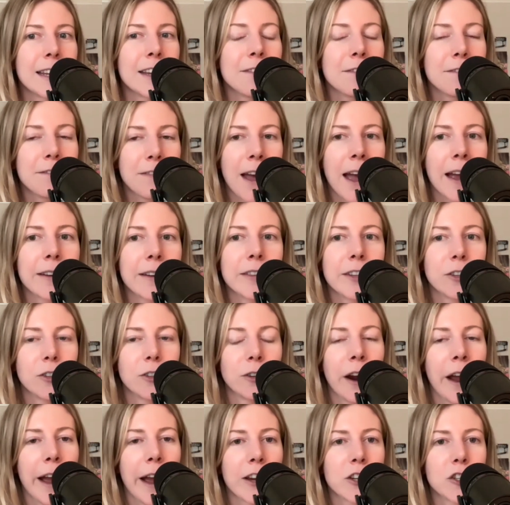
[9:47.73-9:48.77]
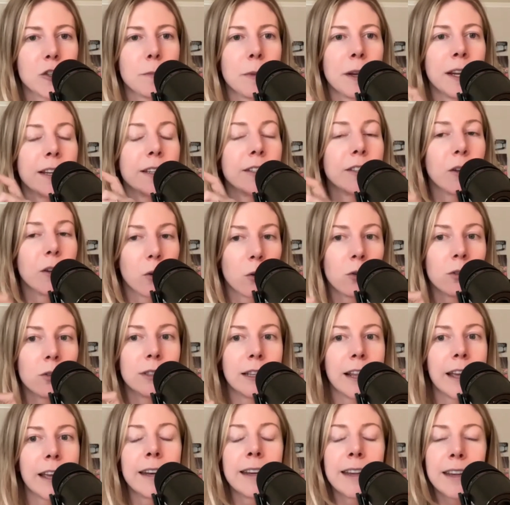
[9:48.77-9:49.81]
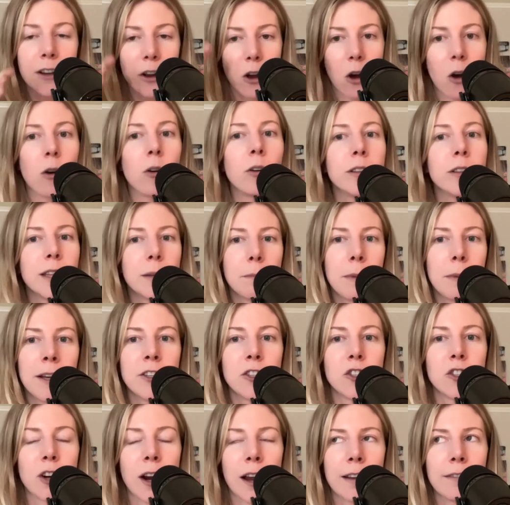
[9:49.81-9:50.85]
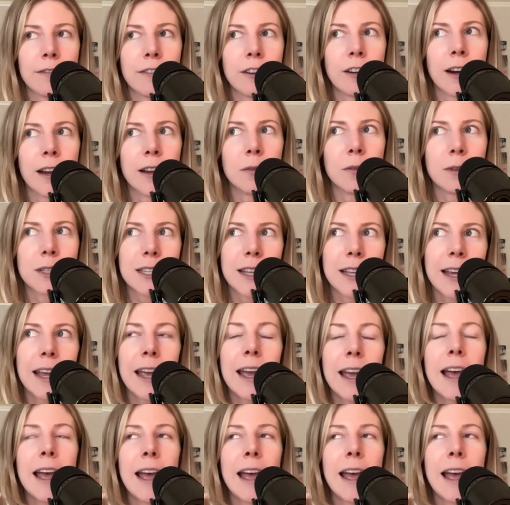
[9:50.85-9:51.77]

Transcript: in fact, the crash because the old lady called the bus driver and was like,